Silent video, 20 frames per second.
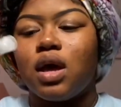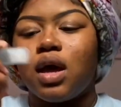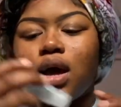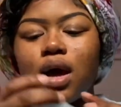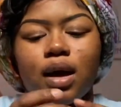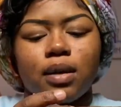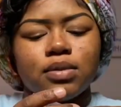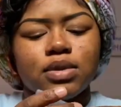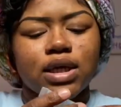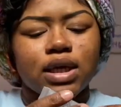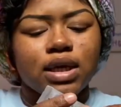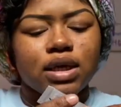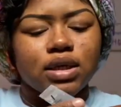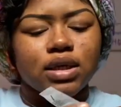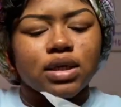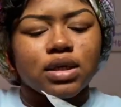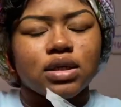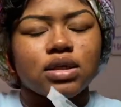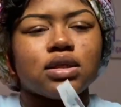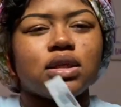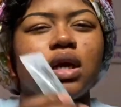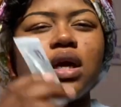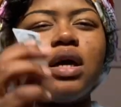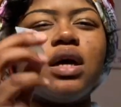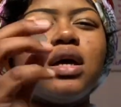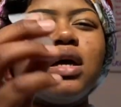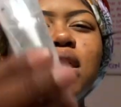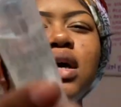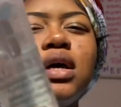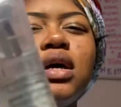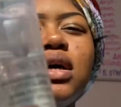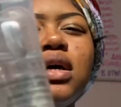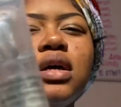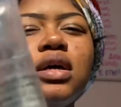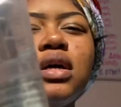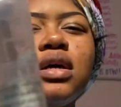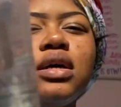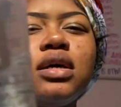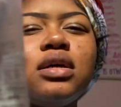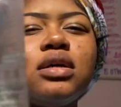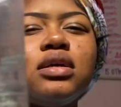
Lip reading: I'm taking this, I